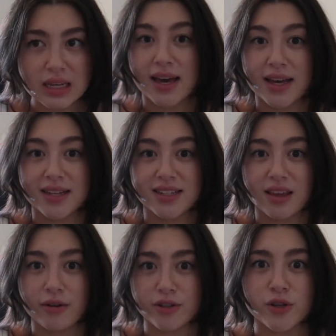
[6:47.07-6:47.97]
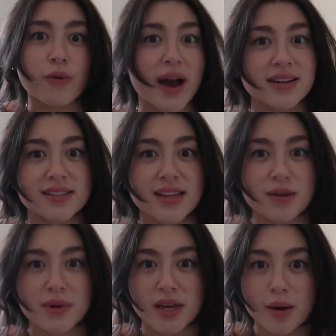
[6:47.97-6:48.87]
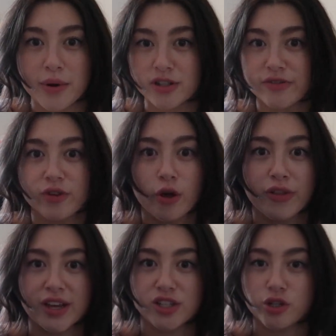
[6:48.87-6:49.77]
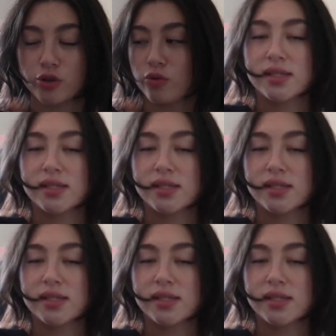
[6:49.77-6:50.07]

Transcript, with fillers: and they were so kind to send me a bunch of clothing to